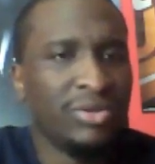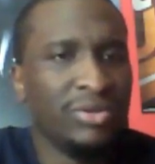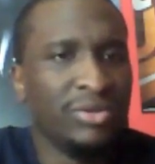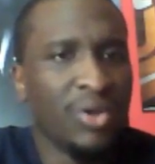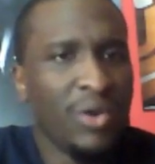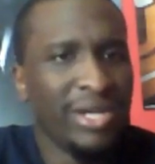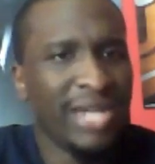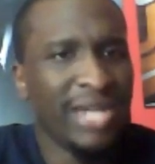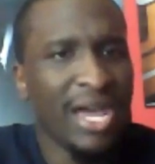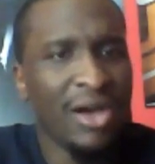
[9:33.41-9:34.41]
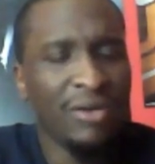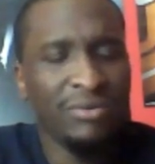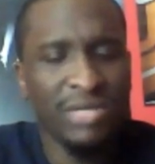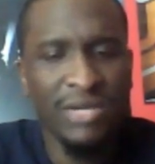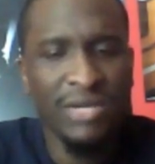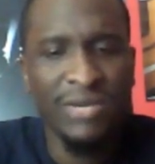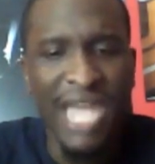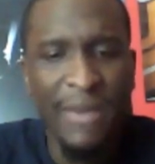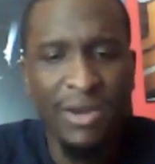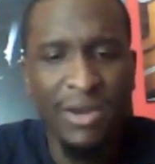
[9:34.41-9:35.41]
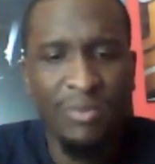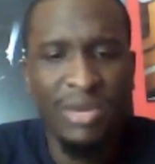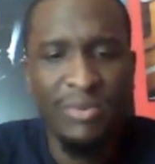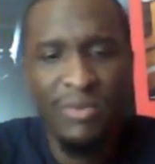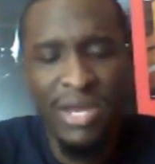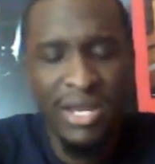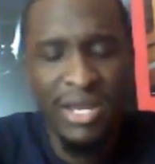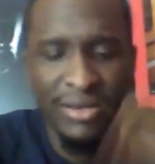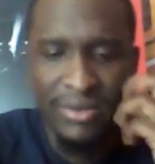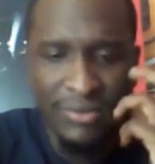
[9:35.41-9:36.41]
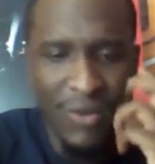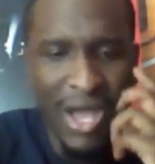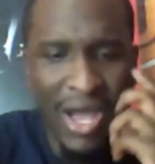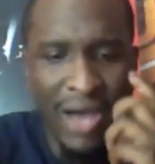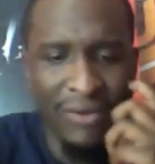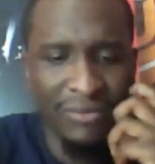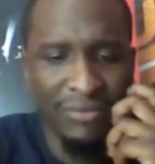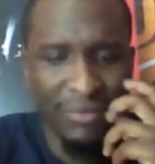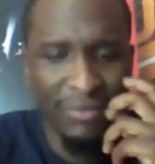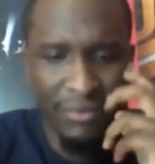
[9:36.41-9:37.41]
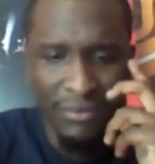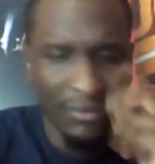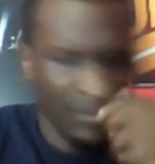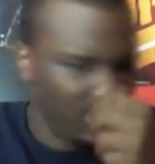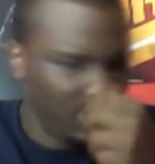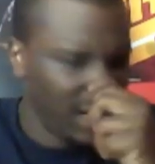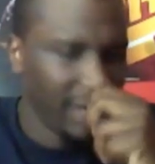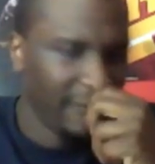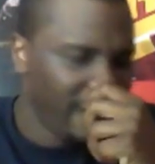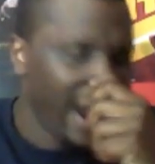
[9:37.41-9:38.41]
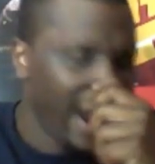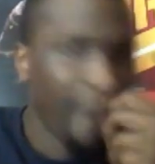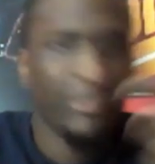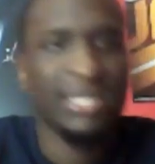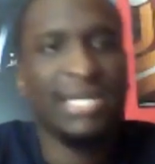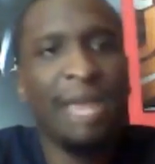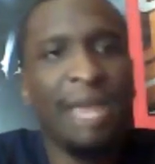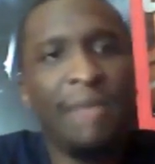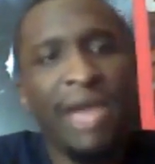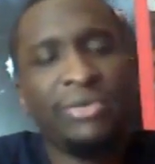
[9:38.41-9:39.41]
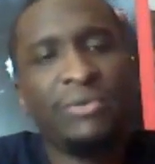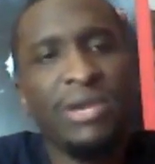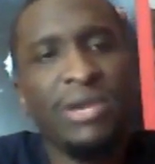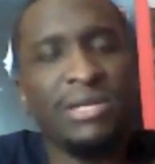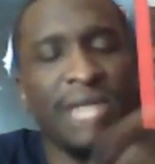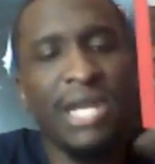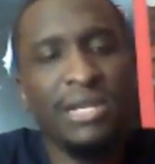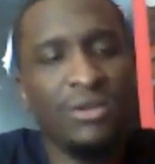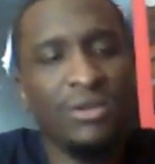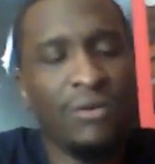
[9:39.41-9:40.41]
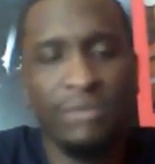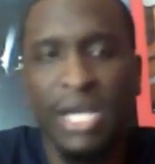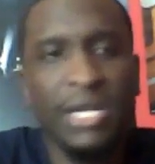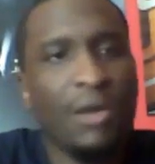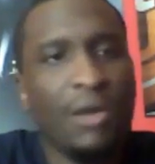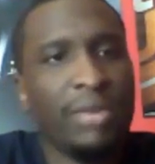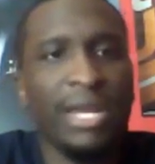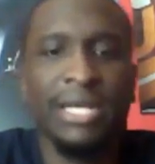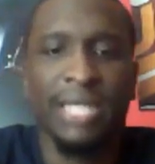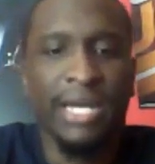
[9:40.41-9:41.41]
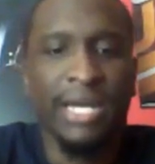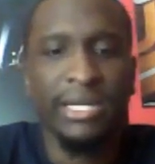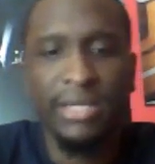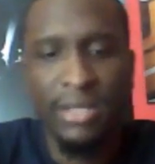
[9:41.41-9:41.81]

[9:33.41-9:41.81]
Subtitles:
throwing it down, still yamming on people, man. Wow. Shannon Fryer with the step back 3. Delly, Delly gonna play like Delly.